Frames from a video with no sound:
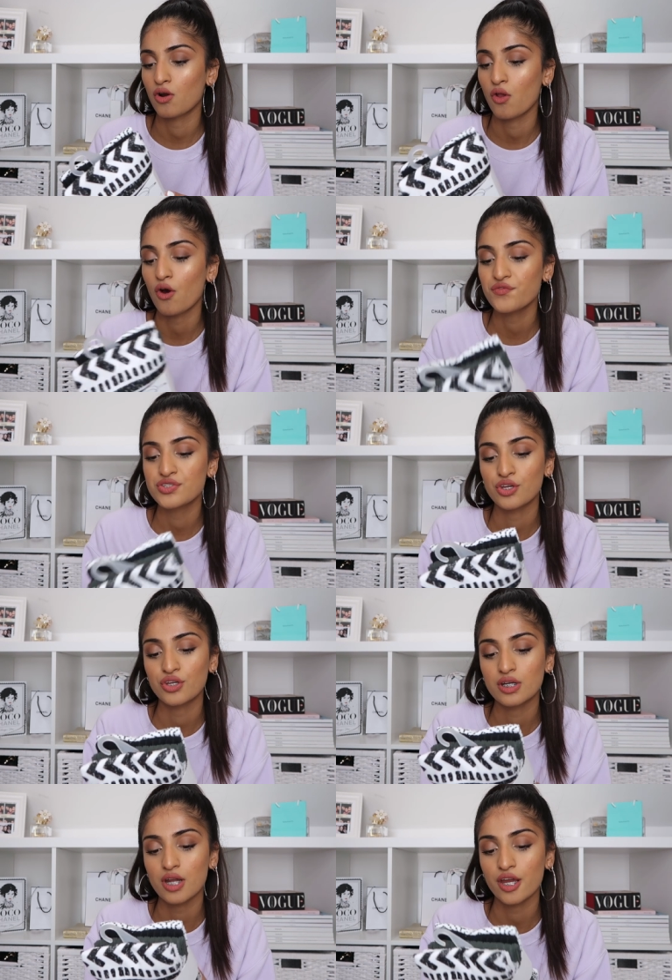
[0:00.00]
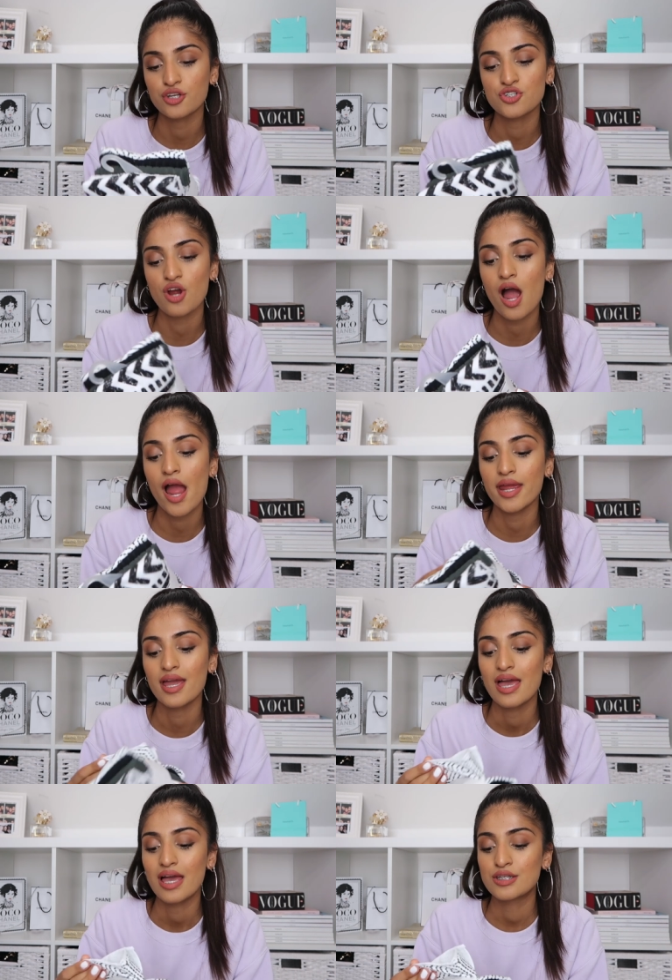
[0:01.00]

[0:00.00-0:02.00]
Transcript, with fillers: cloths, so you can like dry